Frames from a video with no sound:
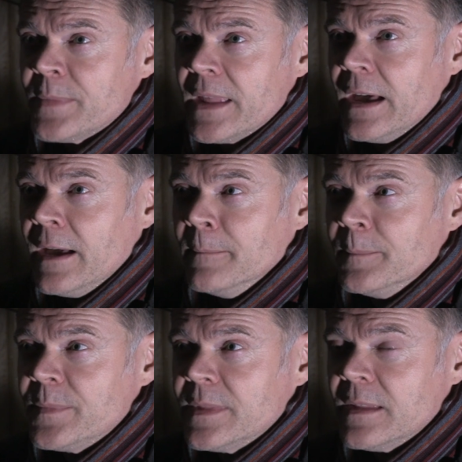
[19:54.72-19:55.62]

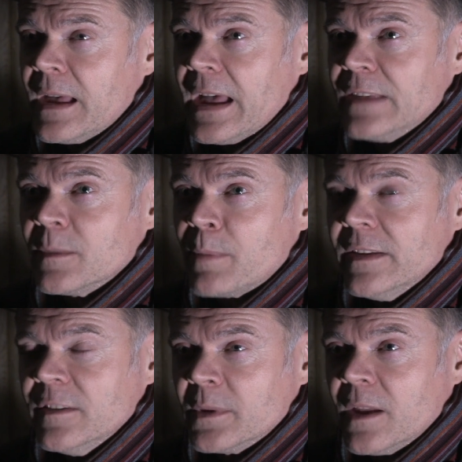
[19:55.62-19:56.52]
And as to
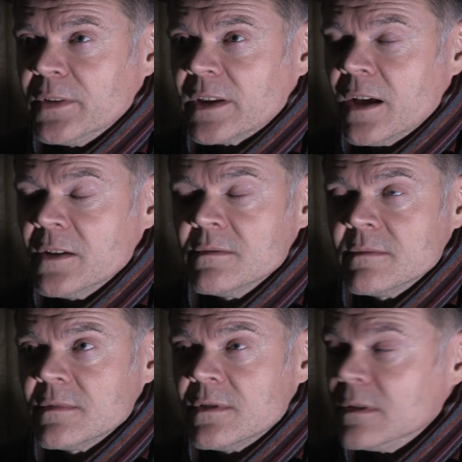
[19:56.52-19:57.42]
places we'd love to go,
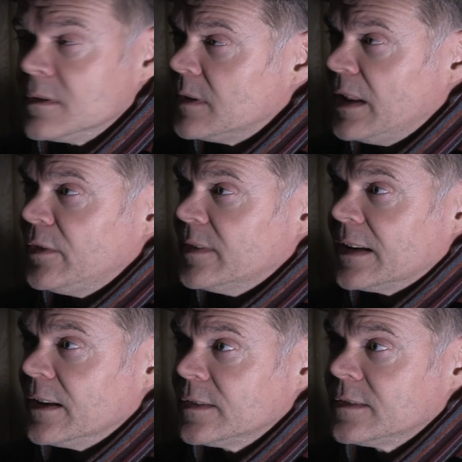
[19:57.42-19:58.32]
the list is
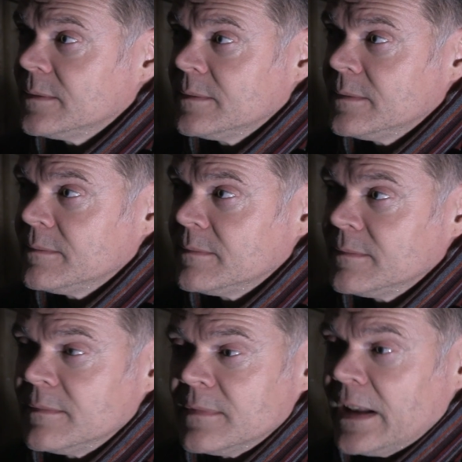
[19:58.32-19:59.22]
endless.
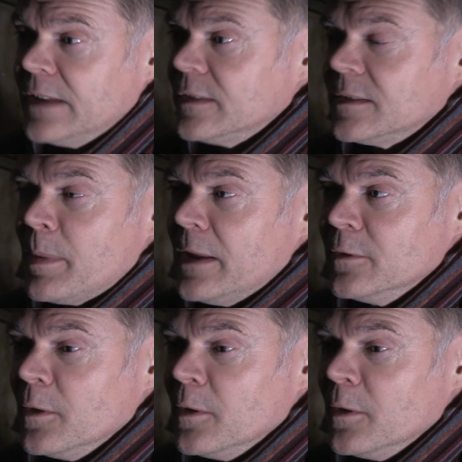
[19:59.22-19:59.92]
And it just depends